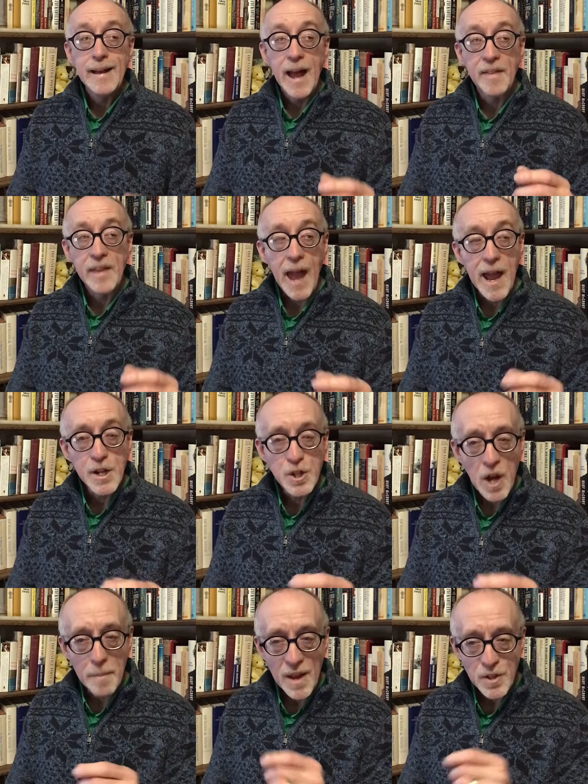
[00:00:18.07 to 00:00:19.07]
and the
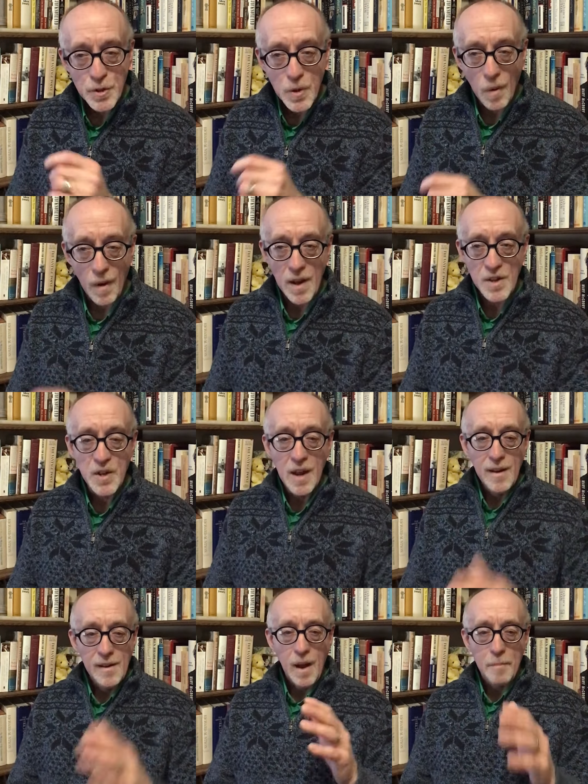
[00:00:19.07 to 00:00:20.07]
HMS Doris,
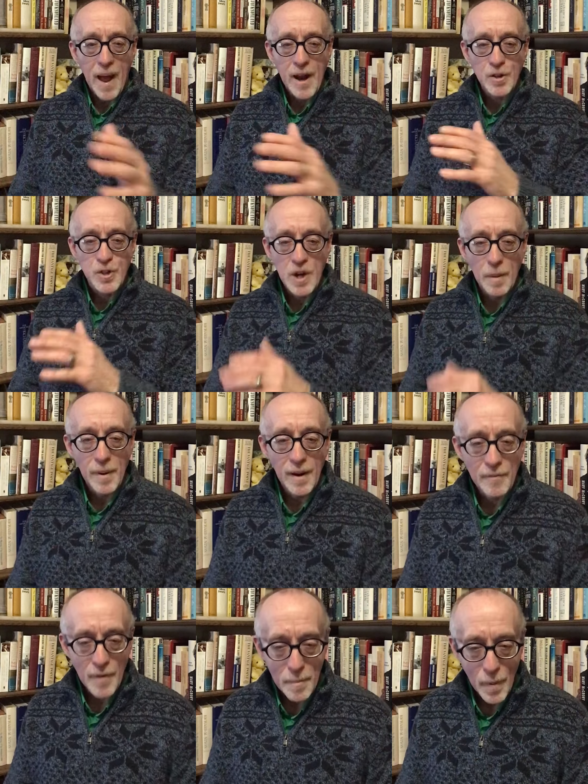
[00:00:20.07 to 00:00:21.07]
a battleship
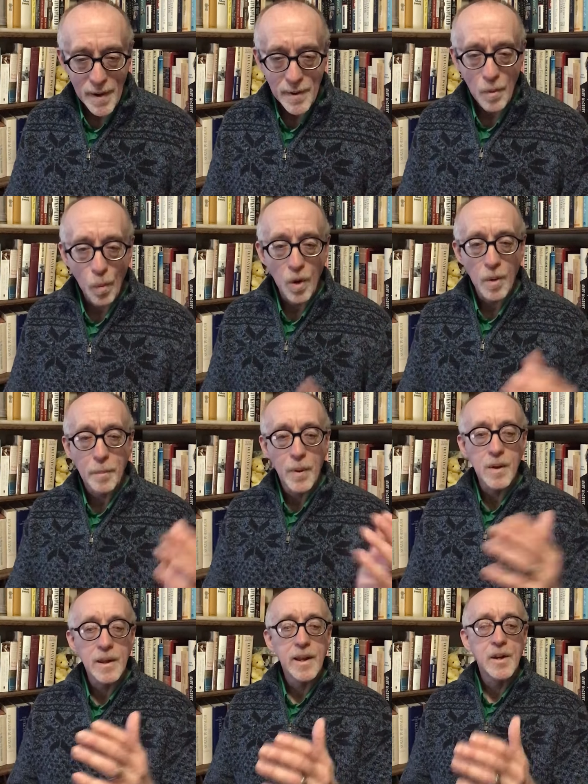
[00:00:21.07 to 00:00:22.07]
from Britain, will
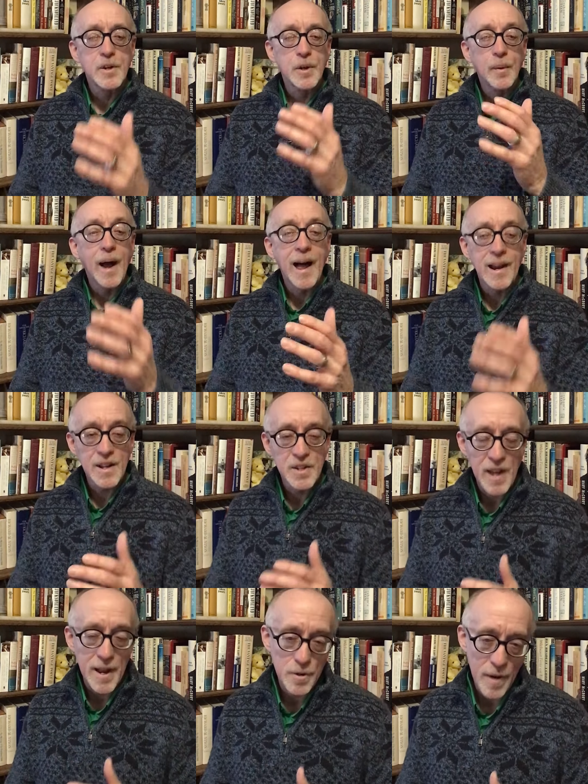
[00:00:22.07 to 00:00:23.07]
pull into
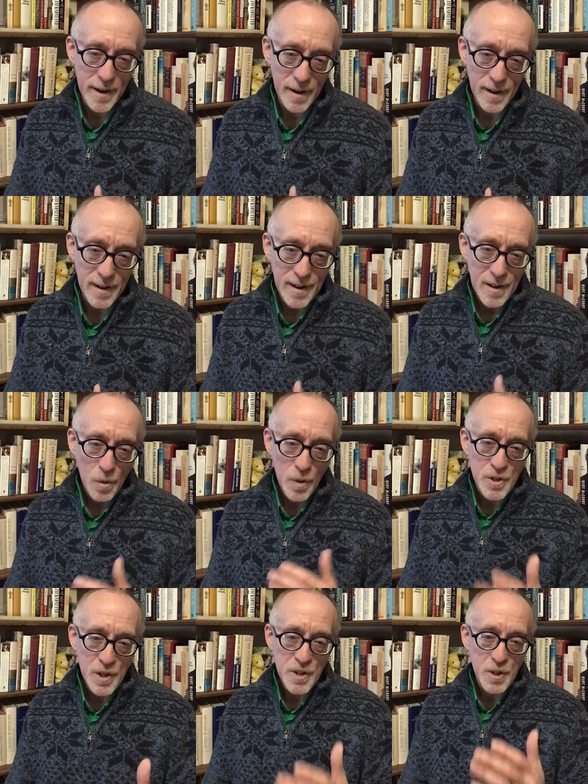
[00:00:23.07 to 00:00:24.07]
Alexandretta,
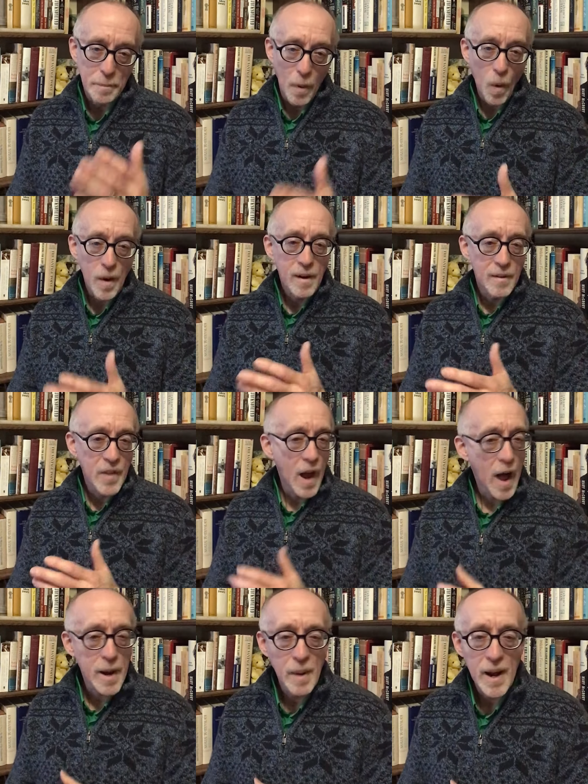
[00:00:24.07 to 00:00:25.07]
which is a port of
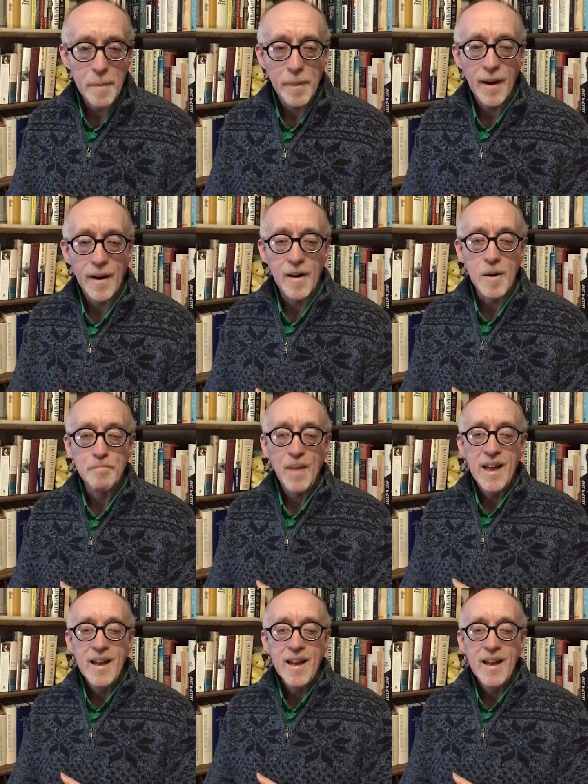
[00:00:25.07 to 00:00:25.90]
the Ottoman Empire.